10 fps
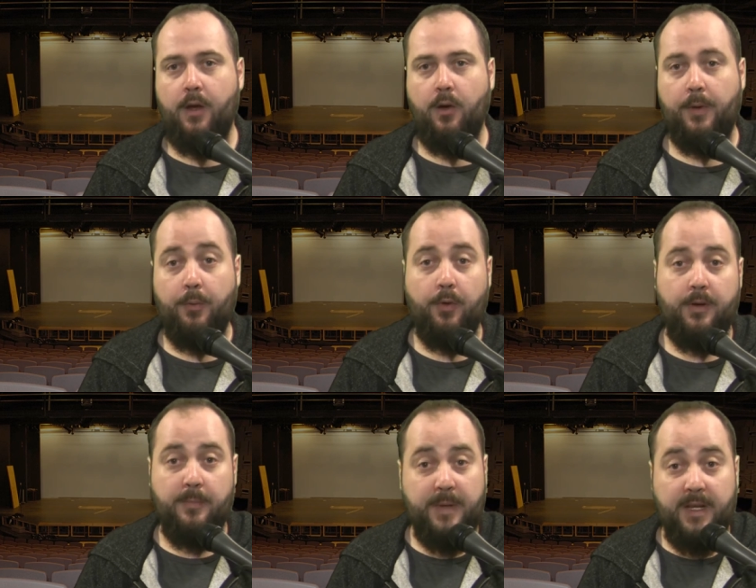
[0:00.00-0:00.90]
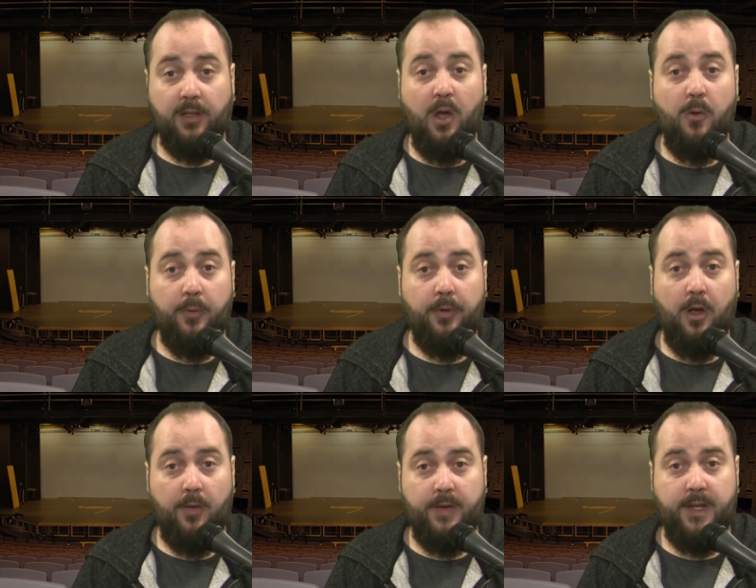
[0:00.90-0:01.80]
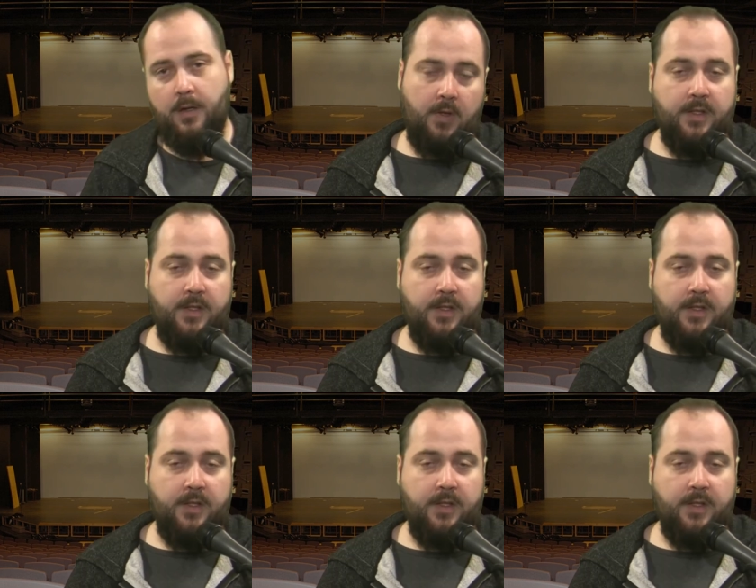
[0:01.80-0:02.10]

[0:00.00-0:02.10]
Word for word: we wouldn't be alone all the time.